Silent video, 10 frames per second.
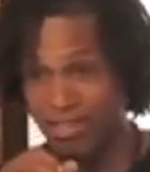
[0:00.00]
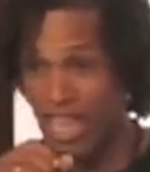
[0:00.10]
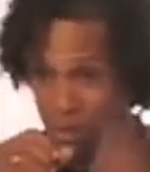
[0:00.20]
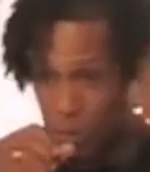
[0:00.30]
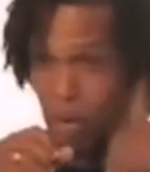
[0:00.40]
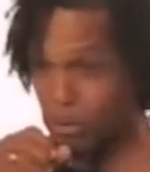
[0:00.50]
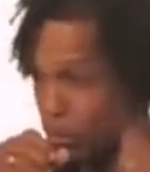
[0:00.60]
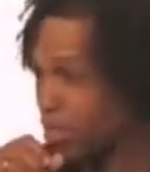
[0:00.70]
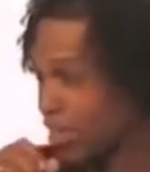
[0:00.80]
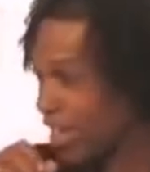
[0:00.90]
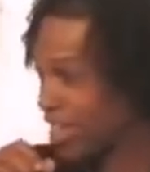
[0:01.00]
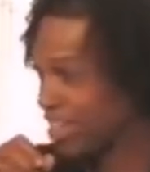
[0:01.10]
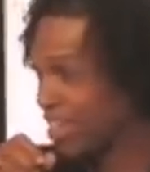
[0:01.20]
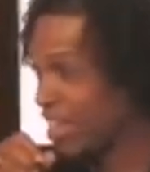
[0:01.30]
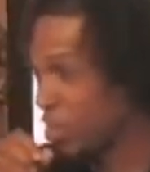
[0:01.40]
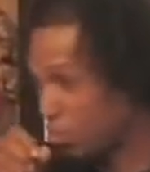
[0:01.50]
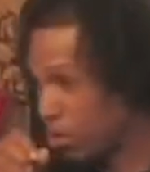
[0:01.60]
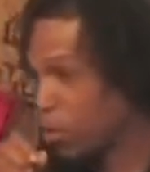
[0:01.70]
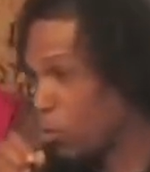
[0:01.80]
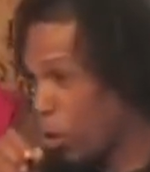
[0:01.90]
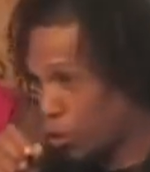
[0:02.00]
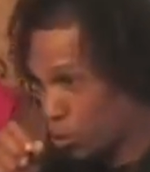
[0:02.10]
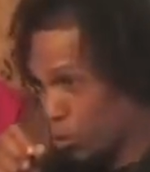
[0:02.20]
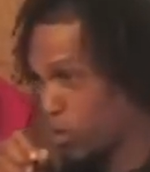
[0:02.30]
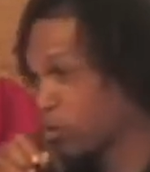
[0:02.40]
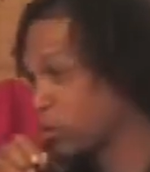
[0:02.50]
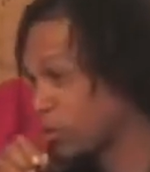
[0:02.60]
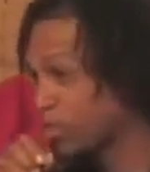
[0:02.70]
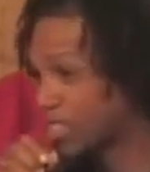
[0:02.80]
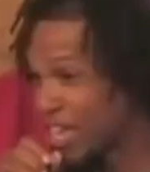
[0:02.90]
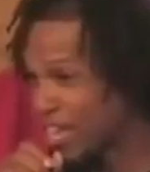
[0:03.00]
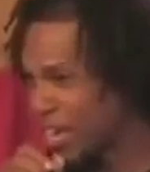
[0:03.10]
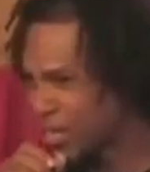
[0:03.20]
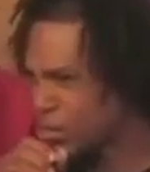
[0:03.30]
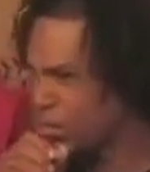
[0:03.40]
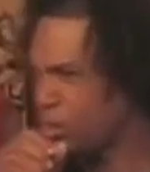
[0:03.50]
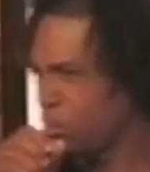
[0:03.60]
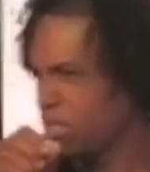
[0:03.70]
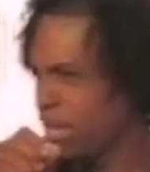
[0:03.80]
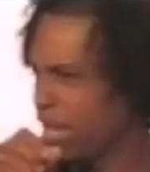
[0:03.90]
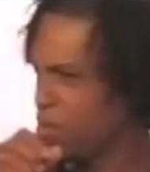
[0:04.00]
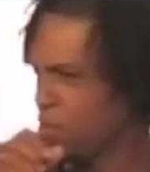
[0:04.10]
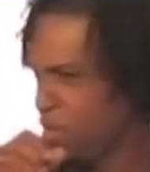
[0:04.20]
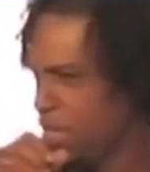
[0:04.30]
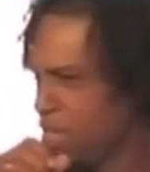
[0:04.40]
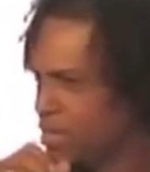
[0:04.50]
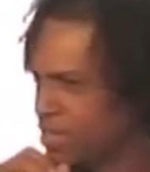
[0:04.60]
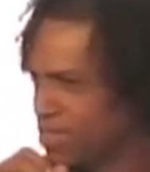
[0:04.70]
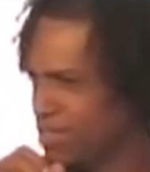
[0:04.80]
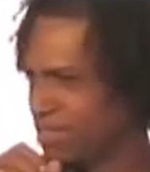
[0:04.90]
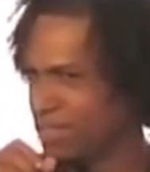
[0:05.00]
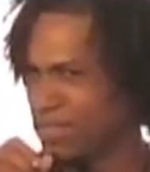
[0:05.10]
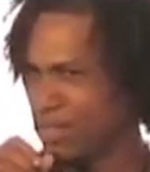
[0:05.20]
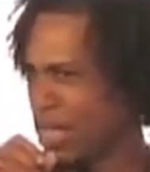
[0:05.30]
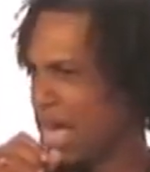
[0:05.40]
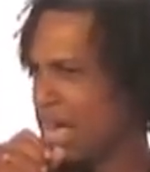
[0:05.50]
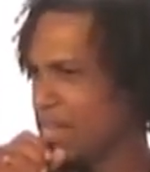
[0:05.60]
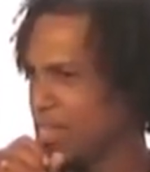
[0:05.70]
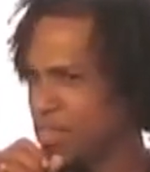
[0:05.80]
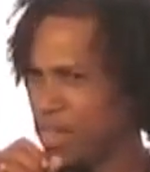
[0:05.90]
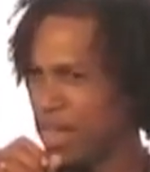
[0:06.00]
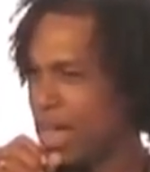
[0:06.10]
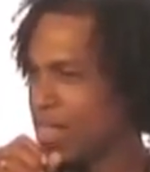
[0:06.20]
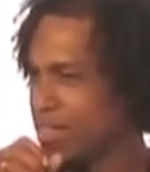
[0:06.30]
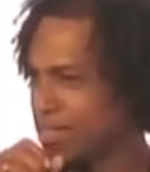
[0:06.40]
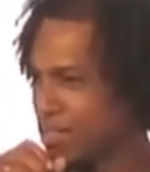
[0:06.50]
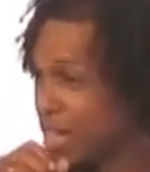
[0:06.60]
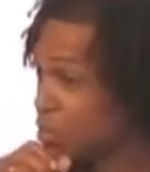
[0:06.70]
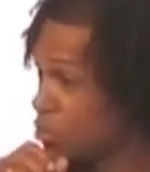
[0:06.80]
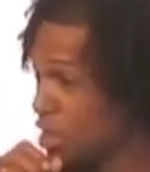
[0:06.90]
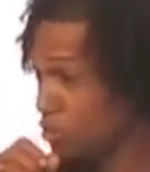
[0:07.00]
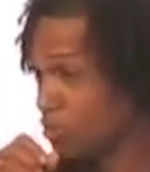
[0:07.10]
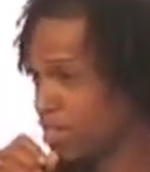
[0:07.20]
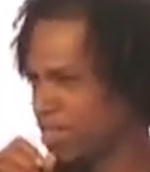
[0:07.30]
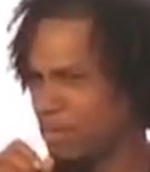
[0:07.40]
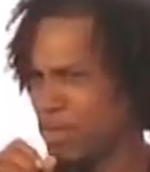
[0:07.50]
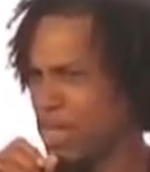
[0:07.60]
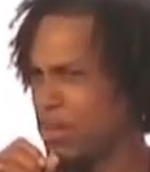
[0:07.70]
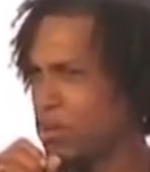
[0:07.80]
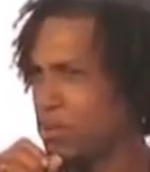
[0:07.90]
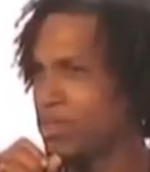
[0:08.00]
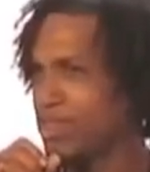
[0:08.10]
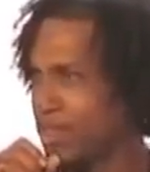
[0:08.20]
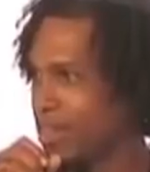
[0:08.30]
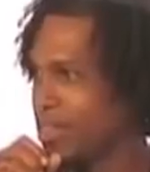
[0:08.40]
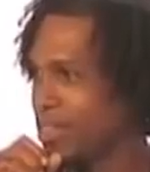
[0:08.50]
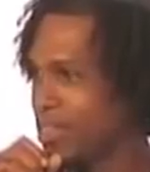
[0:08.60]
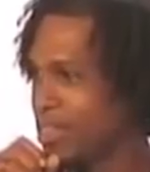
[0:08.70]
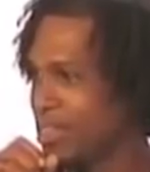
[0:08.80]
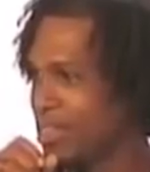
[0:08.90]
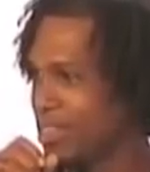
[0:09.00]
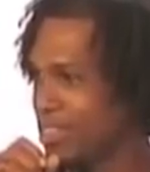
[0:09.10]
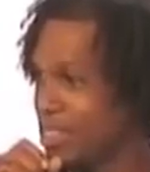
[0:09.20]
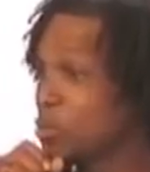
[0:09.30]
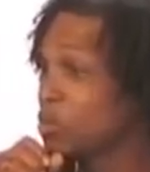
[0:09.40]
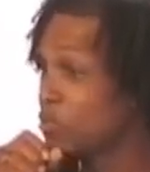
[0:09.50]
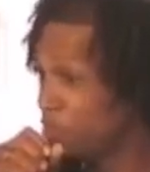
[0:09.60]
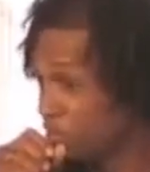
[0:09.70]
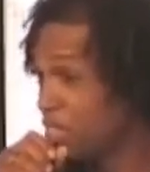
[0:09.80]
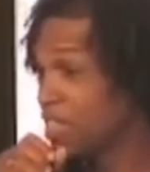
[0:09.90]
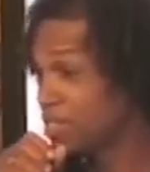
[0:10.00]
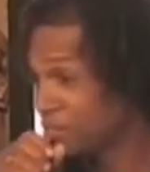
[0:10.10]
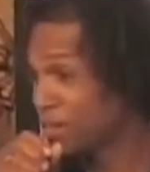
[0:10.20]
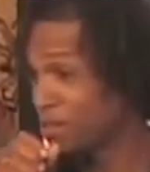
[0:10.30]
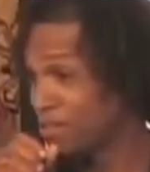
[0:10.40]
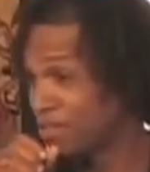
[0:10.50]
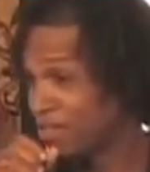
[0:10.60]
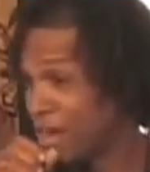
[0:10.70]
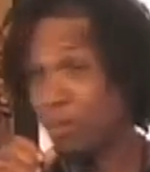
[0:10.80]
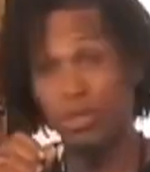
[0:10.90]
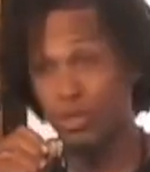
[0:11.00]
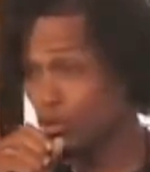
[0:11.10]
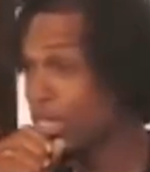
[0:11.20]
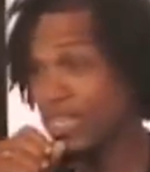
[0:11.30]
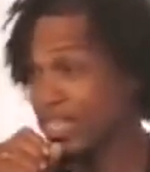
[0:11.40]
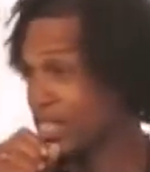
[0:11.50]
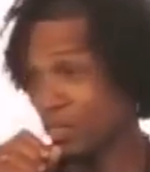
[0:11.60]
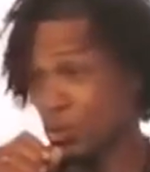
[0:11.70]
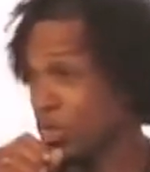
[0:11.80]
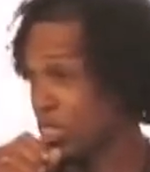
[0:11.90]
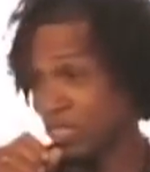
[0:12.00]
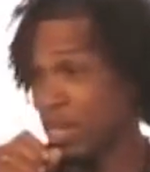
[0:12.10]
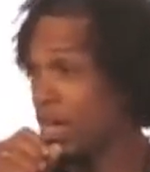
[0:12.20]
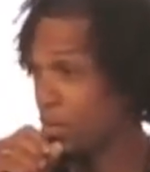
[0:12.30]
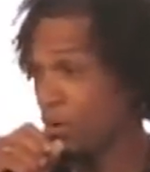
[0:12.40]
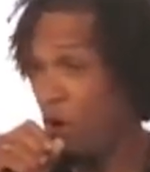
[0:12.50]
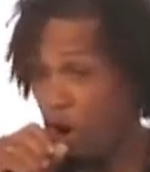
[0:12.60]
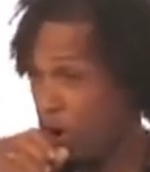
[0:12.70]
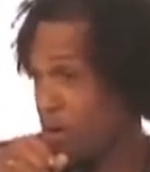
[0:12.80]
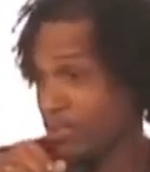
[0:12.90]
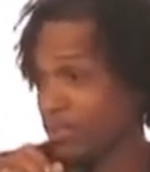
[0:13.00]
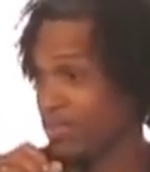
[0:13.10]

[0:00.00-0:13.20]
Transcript: That's what I was looking like. And a brother walked with one of those on his head. And I said, Brother, what's that hat on your head? He said, Hat. That's not a hat. That's a national headdress. I'm like, Okay. This was 15 years ago. I was strictly in Sunni Islam, hard.